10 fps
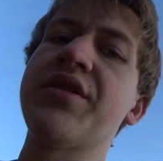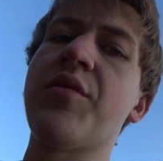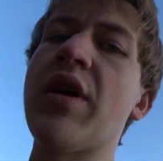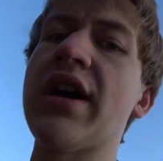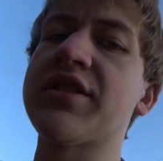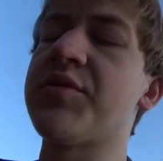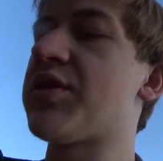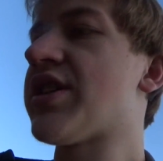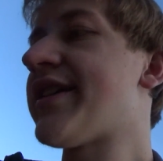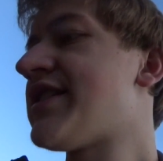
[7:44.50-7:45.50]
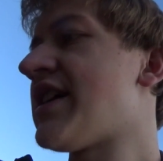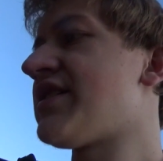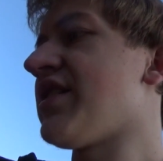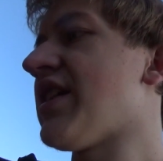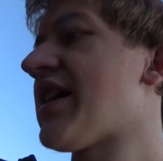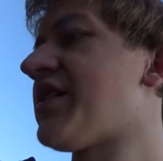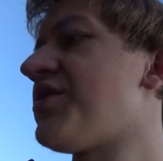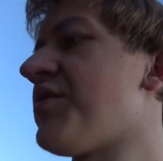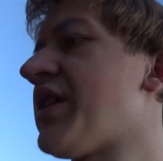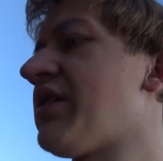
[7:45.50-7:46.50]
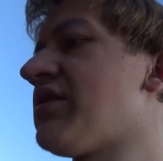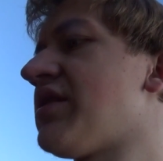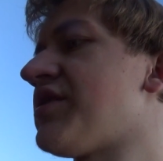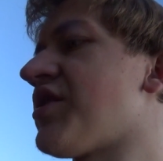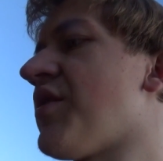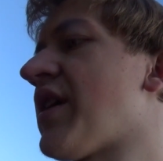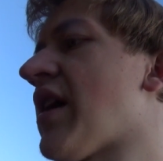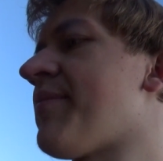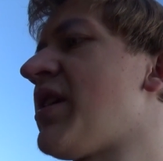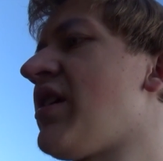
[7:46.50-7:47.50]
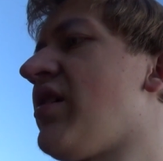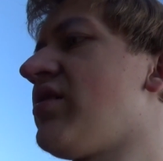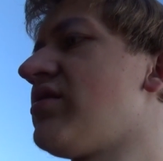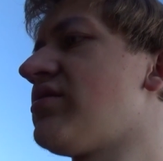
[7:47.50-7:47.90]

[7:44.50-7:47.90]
the walks, which I tend to like doing, is going uphill